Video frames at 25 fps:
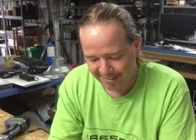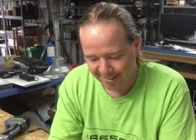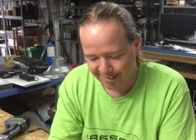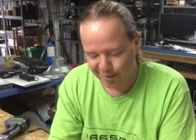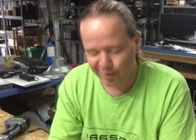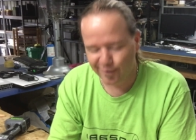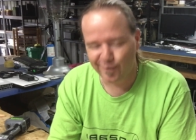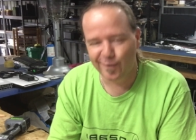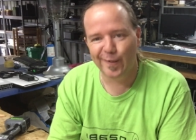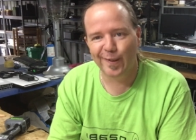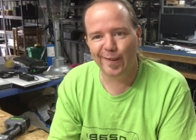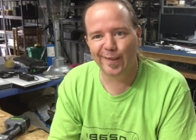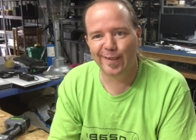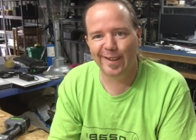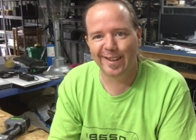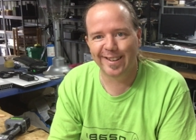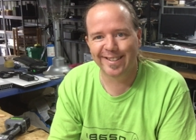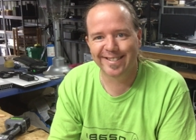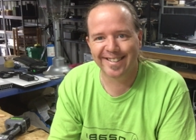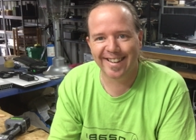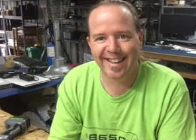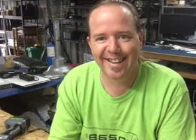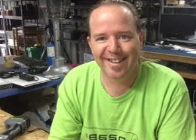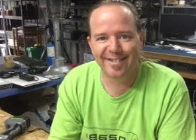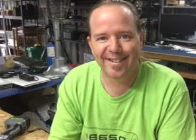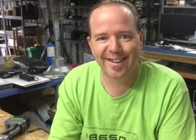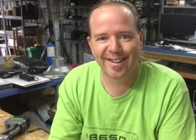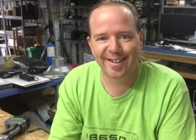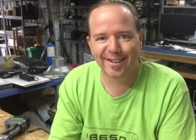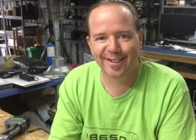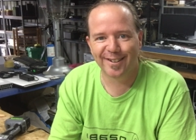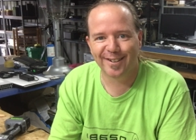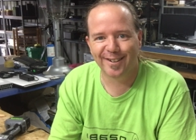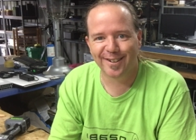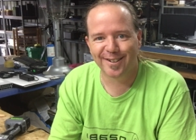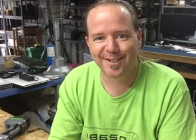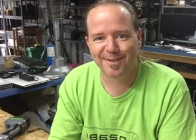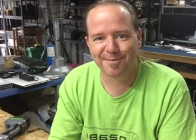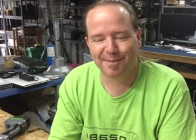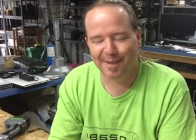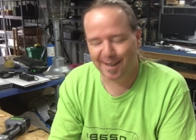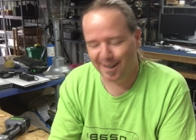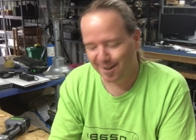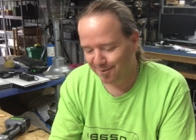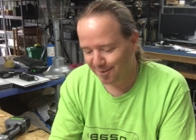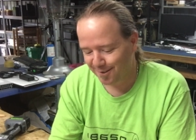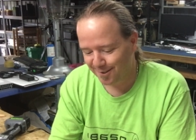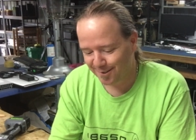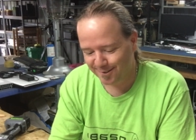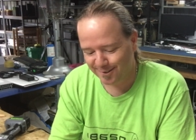I've got a few things laying around I'd like to
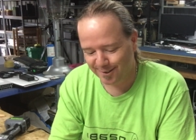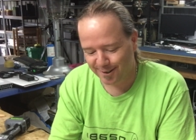play with.